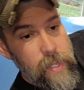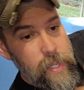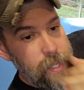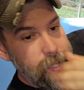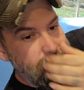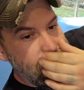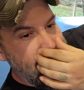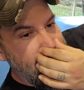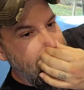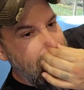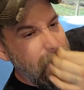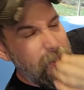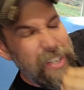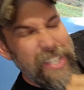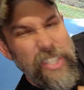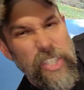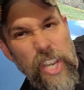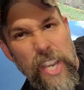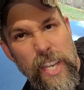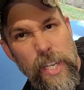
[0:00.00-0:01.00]
See how it
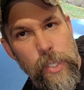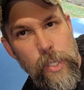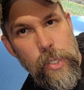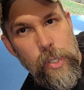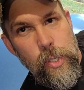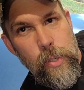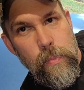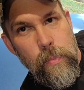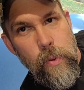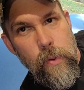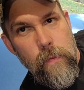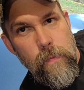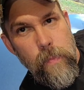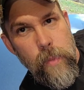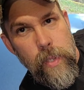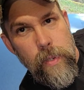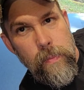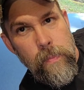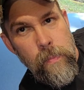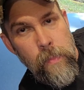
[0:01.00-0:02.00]
changes your
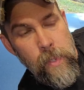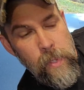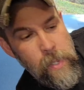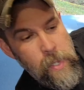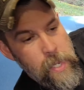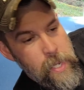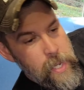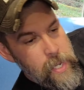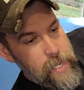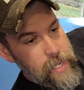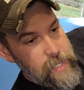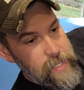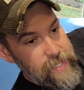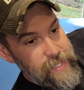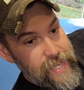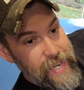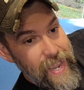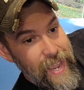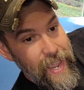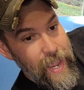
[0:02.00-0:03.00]
movement.
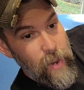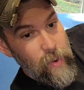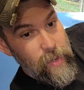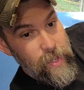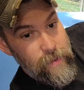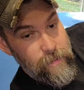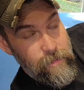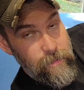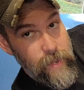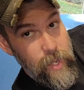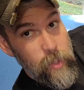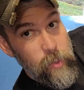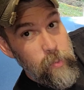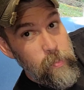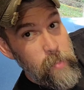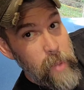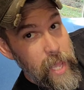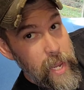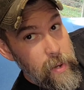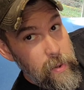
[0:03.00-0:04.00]
See how it feels
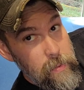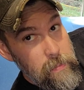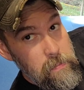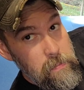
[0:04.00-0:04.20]
better.